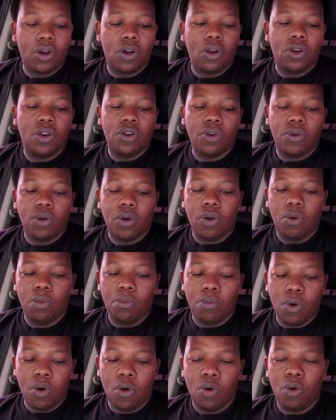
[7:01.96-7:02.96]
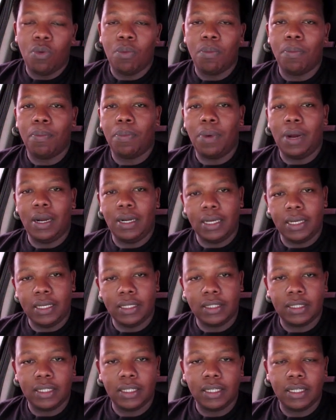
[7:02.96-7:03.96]
on or more per
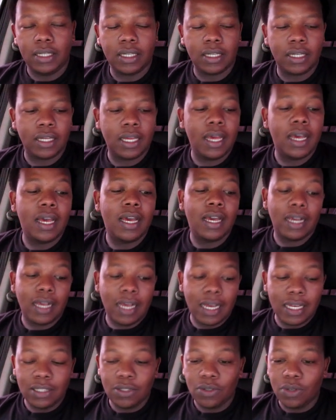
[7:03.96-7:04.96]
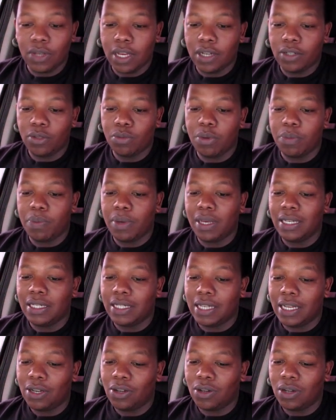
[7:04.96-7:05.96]
test. Guys, you get to be paid
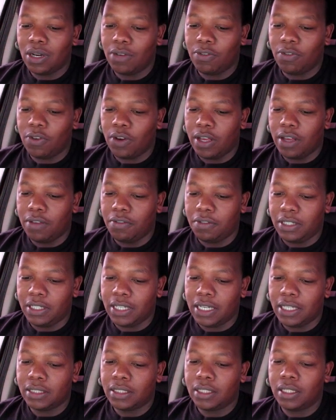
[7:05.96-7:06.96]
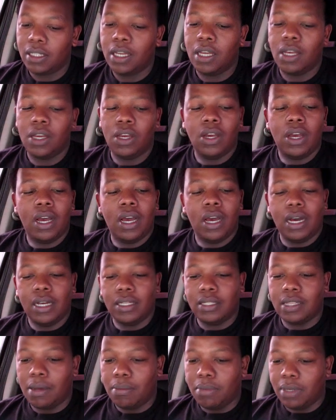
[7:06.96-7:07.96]
$10 for every test.
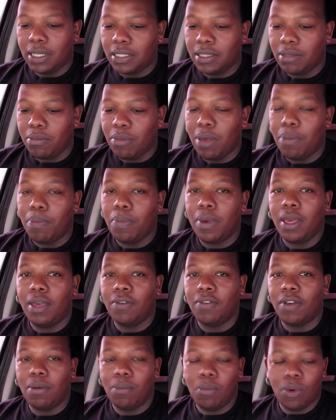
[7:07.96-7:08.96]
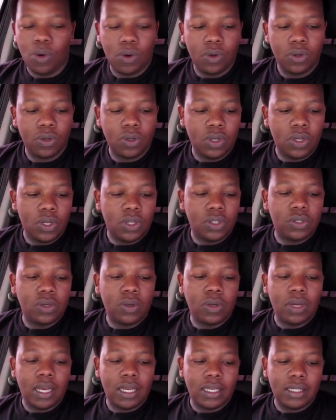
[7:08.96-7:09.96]
Some tests may pay even more. So
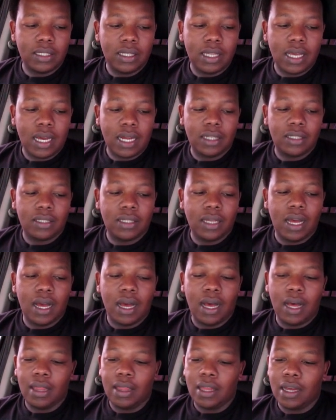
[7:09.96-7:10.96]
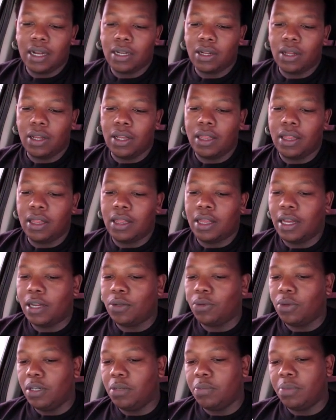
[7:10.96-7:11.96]
guys, that
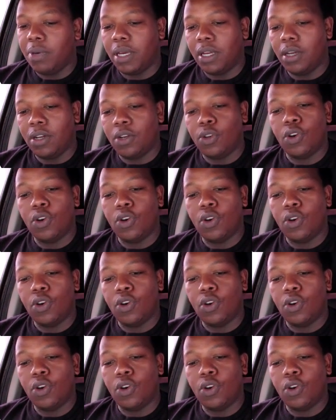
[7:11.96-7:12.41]
will depend